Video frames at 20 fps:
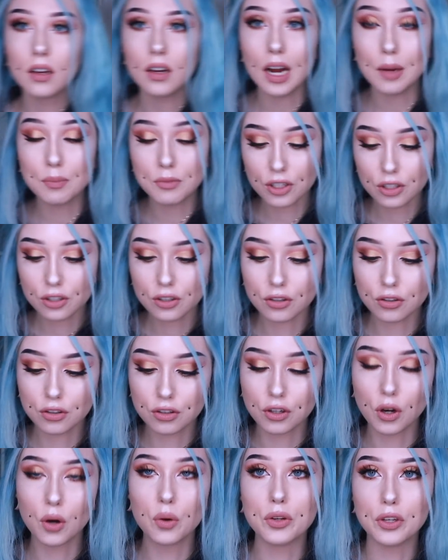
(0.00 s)
I'm just
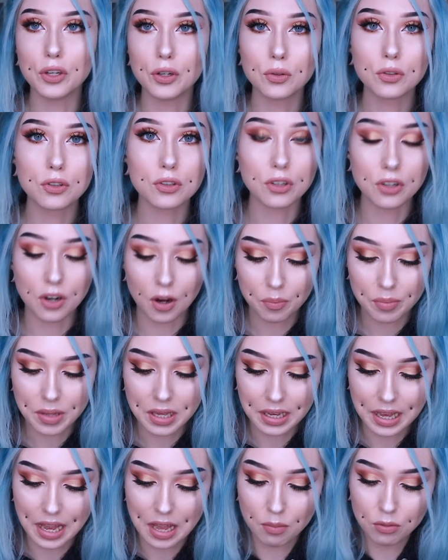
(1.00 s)
so used to not
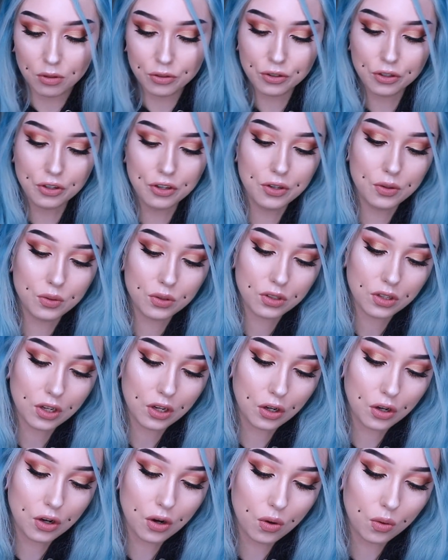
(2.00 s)
being able to use
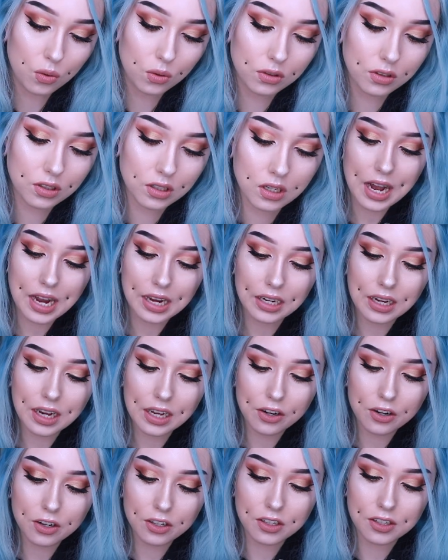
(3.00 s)
gold
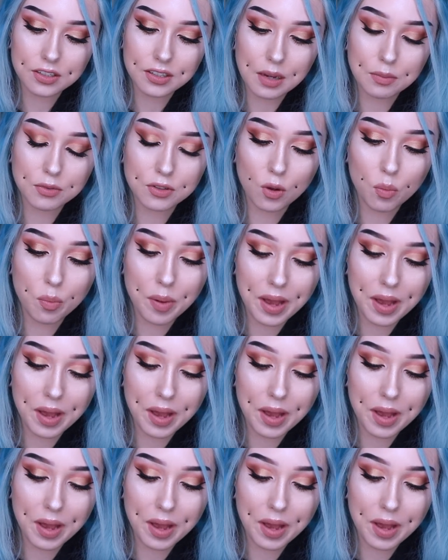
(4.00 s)
highlighter because I'm so